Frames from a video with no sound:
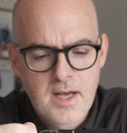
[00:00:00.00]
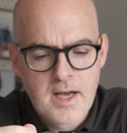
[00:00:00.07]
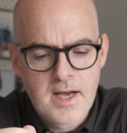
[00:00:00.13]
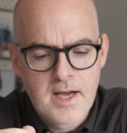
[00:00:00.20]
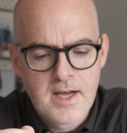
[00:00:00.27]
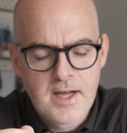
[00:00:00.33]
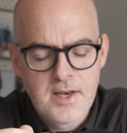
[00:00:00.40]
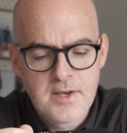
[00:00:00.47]

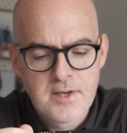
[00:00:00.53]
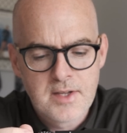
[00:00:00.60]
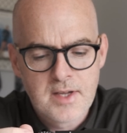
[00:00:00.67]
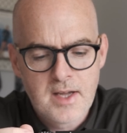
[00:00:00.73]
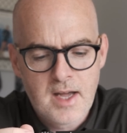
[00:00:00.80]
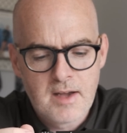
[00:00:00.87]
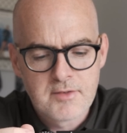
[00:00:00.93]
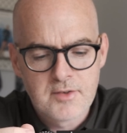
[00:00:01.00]
And
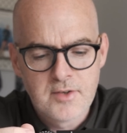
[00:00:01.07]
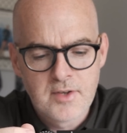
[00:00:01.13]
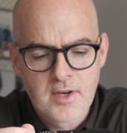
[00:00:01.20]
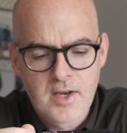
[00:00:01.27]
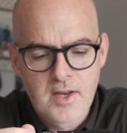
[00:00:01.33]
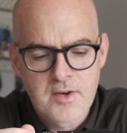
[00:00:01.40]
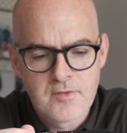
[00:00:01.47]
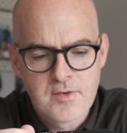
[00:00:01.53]
after doing a
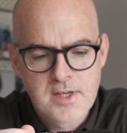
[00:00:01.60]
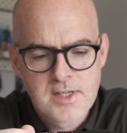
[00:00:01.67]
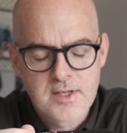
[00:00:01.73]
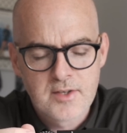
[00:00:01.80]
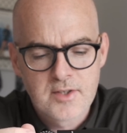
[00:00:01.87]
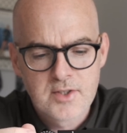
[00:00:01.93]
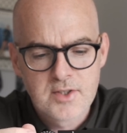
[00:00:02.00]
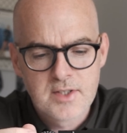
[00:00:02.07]
lot of
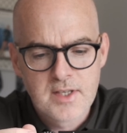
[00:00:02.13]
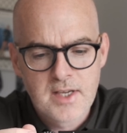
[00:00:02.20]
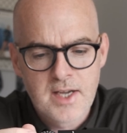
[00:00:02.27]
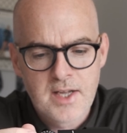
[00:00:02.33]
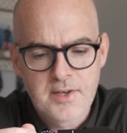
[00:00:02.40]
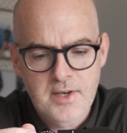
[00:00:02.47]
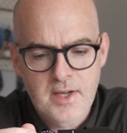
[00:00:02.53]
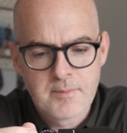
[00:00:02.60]
research,
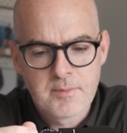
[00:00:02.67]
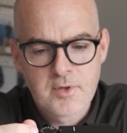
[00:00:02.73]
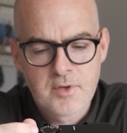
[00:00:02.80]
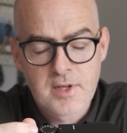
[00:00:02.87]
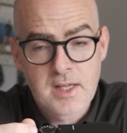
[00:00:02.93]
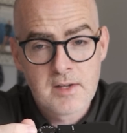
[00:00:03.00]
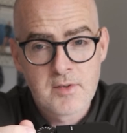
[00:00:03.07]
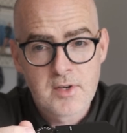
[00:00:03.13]
and I'm going
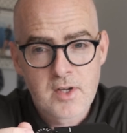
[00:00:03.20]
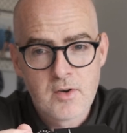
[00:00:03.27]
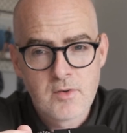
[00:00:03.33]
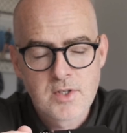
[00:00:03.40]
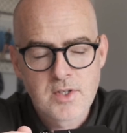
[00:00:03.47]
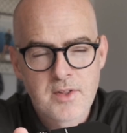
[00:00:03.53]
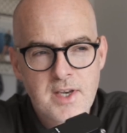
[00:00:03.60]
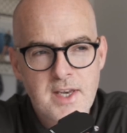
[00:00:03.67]
to give it a go.
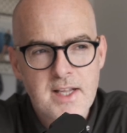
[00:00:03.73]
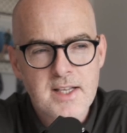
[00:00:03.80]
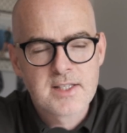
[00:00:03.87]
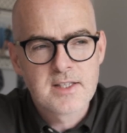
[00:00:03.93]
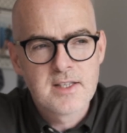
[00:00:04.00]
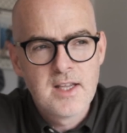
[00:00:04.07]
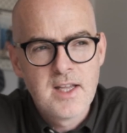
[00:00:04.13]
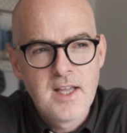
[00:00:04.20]
So
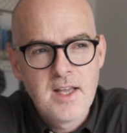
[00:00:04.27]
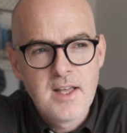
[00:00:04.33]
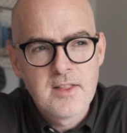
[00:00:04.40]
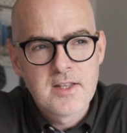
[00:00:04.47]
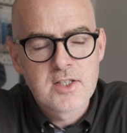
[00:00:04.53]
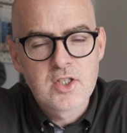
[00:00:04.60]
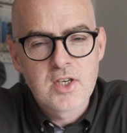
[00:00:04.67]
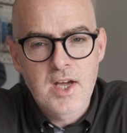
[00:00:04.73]

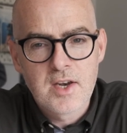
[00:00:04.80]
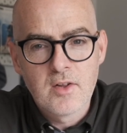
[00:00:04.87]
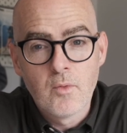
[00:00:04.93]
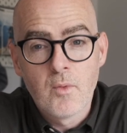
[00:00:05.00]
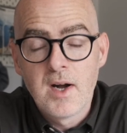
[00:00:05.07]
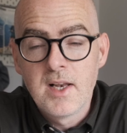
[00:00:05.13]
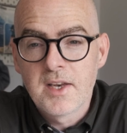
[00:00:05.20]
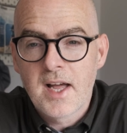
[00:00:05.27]
this channel,
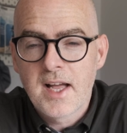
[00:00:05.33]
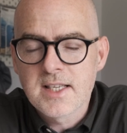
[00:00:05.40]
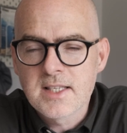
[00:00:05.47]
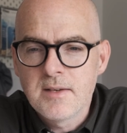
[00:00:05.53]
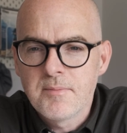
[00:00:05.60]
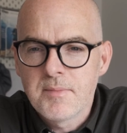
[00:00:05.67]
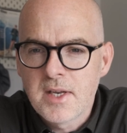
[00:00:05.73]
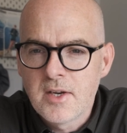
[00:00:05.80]
while it
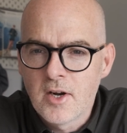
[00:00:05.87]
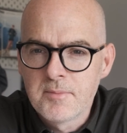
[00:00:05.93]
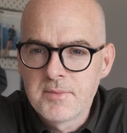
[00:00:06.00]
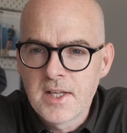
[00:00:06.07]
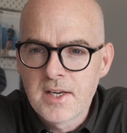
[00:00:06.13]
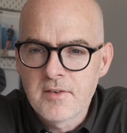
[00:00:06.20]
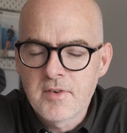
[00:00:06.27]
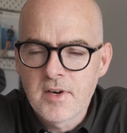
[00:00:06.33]
hasn't been
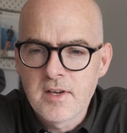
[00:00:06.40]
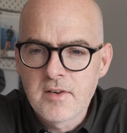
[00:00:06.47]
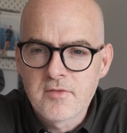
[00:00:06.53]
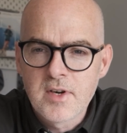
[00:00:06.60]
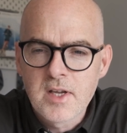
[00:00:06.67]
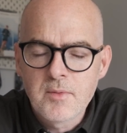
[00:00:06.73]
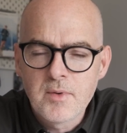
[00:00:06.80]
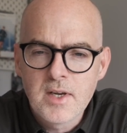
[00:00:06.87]
updated very
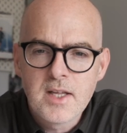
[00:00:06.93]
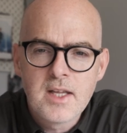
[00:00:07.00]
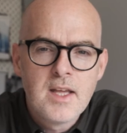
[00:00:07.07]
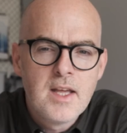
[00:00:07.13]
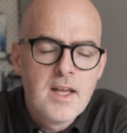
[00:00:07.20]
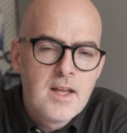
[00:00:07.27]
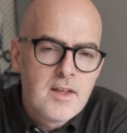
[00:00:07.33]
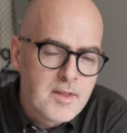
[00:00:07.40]
frequently,
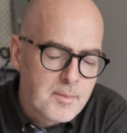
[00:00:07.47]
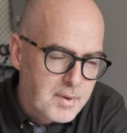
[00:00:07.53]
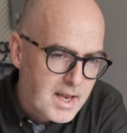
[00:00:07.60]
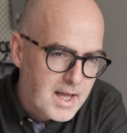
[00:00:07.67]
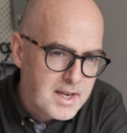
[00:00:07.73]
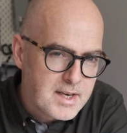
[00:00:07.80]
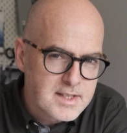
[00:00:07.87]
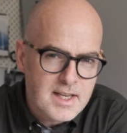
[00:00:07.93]
the
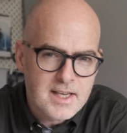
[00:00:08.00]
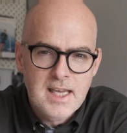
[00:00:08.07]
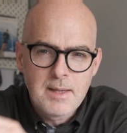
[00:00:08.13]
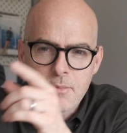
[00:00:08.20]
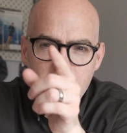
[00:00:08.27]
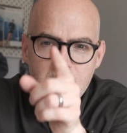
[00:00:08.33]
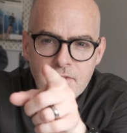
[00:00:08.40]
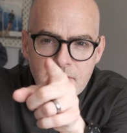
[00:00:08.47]
plan is, I keep
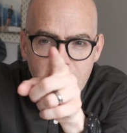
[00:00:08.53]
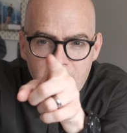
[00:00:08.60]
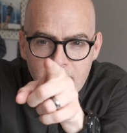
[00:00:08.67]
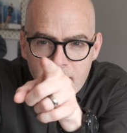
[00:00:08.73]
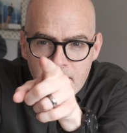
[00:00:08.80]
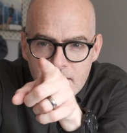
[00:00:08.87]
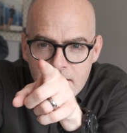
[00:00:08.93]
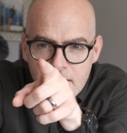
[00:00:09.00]
looking
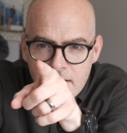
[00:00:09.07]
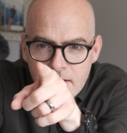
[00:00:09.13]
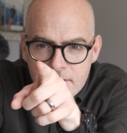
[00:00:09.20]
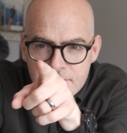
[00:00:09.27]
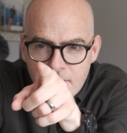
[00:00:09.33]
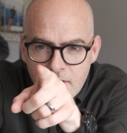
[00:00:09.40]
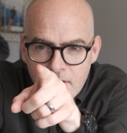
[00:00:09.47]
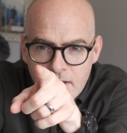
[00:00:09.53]
there,
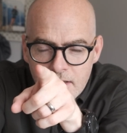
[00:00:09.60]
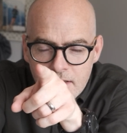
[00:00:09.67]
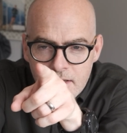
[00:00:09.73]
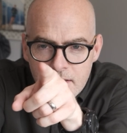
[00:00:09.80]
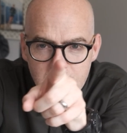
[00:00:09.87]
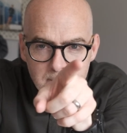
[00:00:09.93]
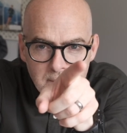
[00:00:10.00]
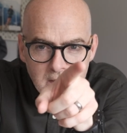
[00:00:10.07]
sorry,
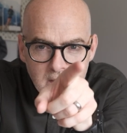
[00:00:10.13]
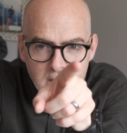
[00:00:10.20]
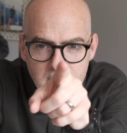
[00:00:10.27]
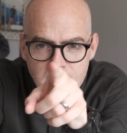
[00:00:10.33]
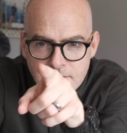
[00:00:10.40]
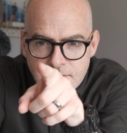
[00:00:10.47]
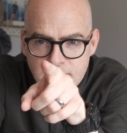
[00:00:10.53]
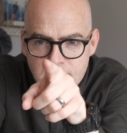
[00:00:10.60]

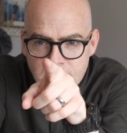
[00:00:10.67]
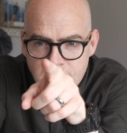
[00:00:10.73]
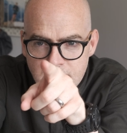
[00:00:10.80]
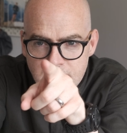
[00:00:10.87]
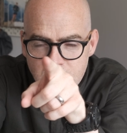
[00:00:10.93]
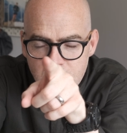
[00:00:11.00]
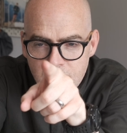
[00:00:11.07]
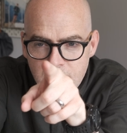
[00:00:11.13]
because there's a
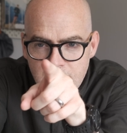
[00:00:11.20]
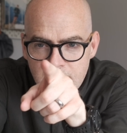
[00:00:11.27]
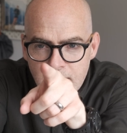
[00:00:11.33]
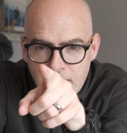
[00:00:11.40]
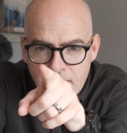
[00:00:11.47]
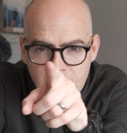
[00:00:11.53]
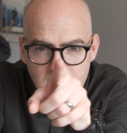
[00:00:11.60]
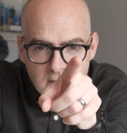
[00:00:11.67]
screen
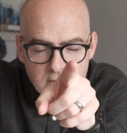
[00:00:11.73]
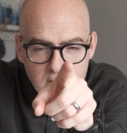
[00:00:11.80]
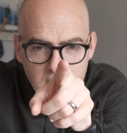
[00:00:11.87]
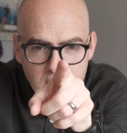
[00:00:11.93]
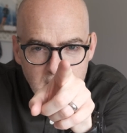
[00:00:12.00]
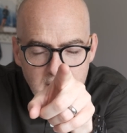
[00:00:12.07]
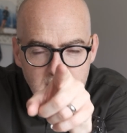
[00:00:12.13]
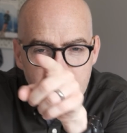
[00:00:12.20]
there, I should
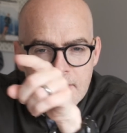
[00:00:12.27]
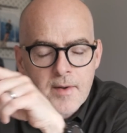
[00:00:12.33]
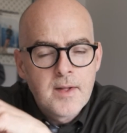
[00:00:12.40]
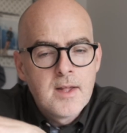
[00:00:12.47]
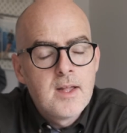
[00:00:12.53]
look here.